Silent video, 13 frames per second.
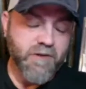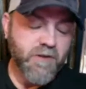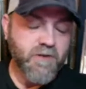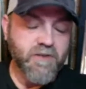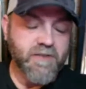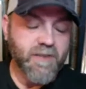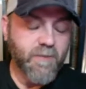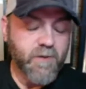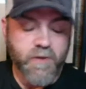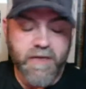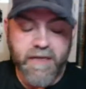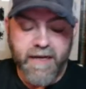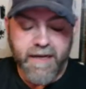show is December
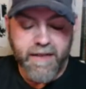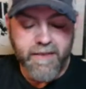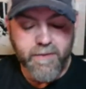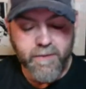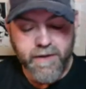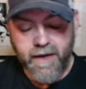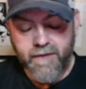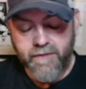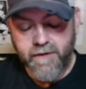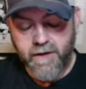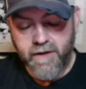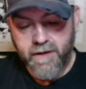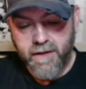29th. We have
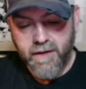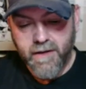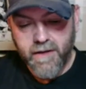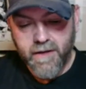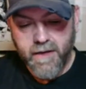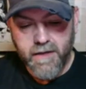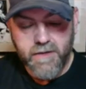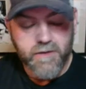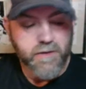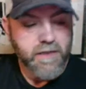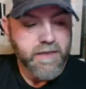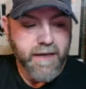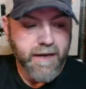uh, uh,
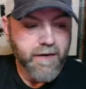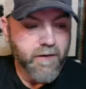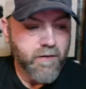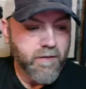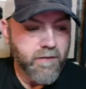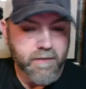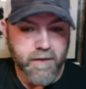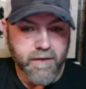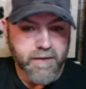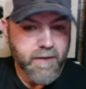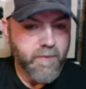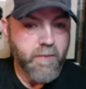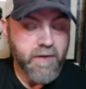Dirty Dango, uh,
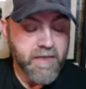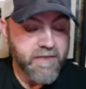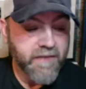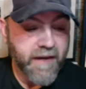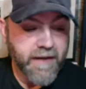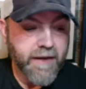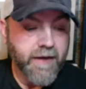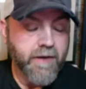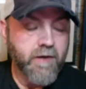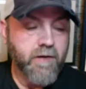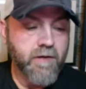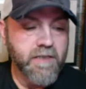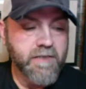WWE's
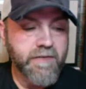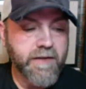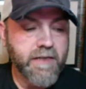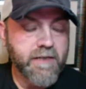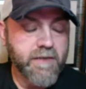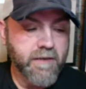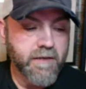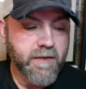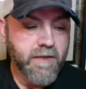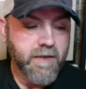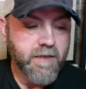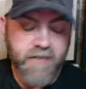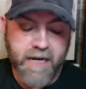Fandango. He's facing
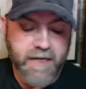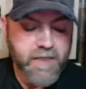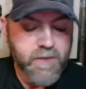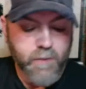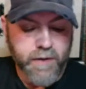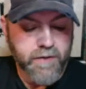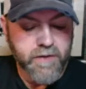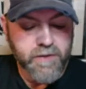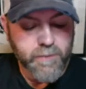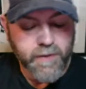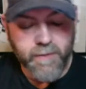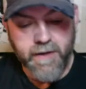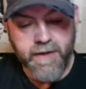Johnny Swinger, the
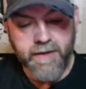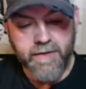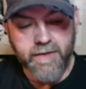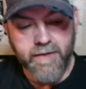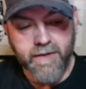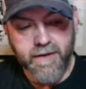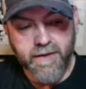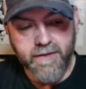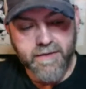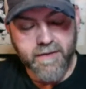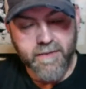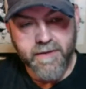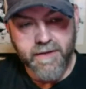swingman. Uh, that's
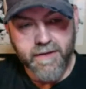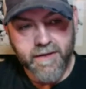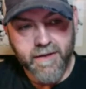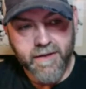going to be